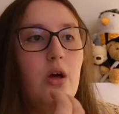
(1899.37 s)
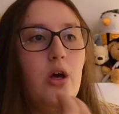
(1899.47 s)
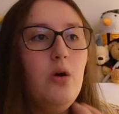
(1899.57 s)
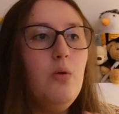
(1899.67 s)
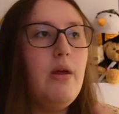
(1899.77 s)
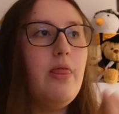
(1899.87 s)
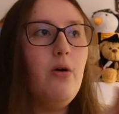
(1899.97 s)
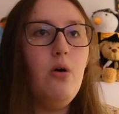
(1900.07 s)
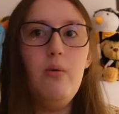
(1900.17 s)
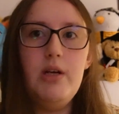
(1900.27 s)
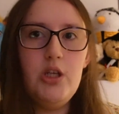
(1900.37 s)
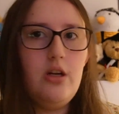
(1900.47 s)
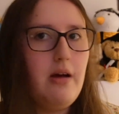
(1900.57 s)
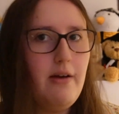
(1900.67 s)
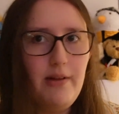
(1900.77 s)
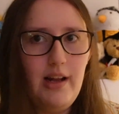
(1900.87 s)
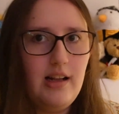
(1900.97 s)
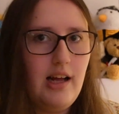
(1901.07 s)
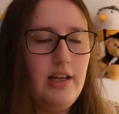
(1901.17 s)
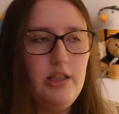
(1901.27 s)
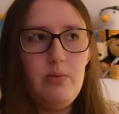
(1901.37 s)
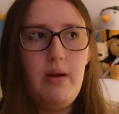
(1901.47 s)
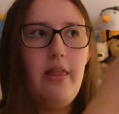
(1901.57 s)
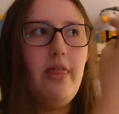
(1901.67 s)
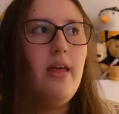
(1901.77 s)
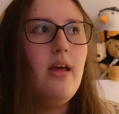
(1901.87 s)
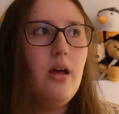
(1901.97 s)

who we thought we should have an alliance with,